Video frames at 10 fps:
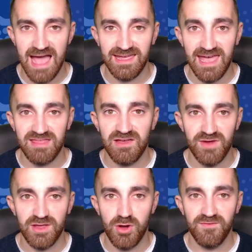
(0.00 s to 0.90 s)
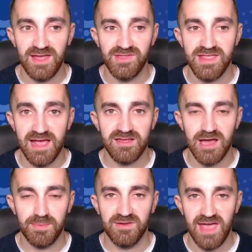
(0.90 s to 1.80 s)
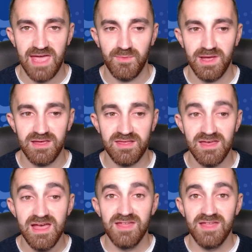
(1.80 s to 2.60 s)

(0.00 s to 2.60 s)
at getting rid of in the next couple of game weeks.